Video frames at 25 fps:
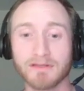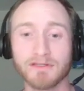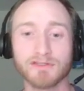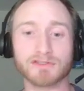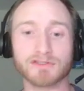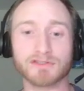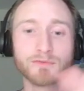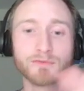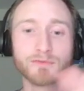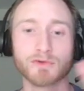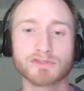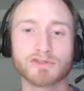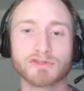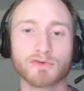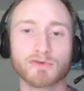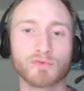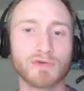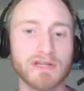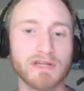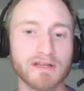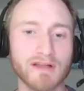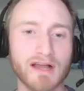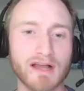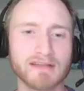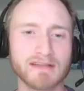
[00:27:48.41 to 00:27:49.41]
You're supposed to
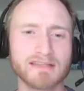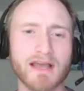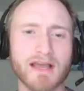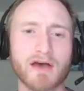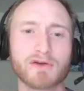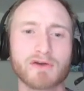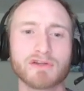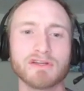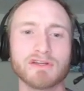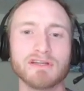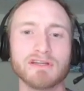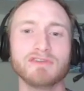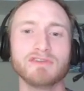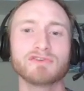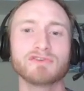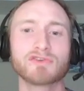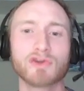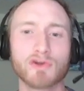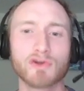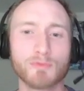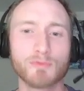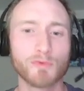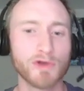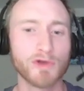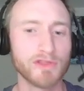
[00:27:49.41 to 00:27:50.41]
realize how to
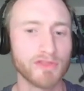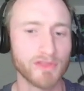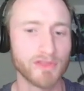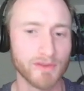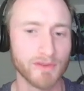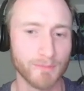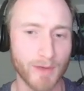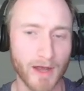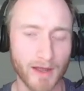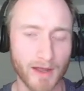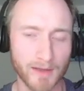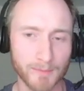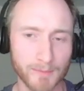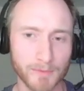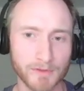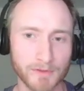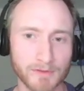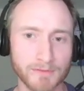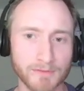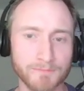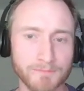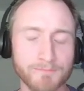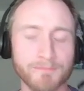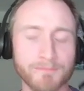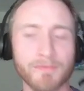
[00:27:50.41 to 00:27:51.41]
interpret the
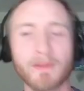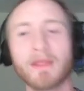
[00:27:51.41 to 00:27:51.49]
Bible,